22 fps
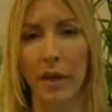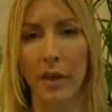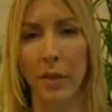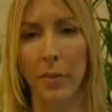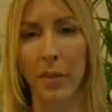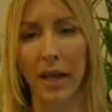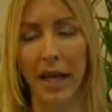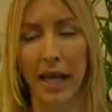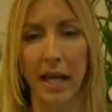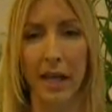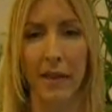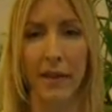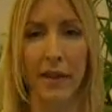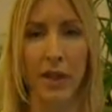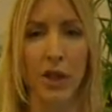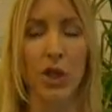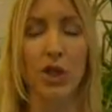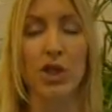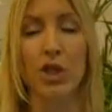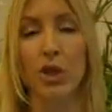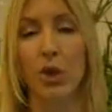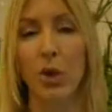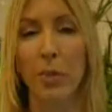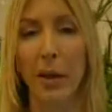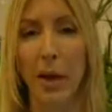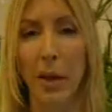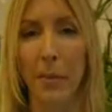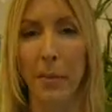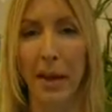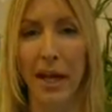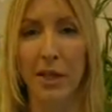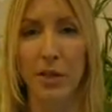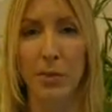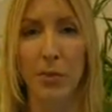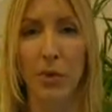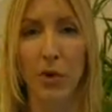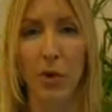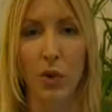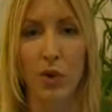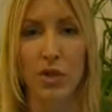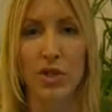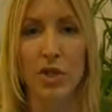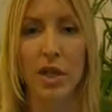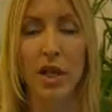and the planet than you do about my
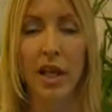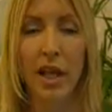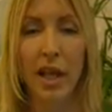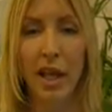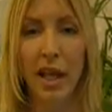divorce.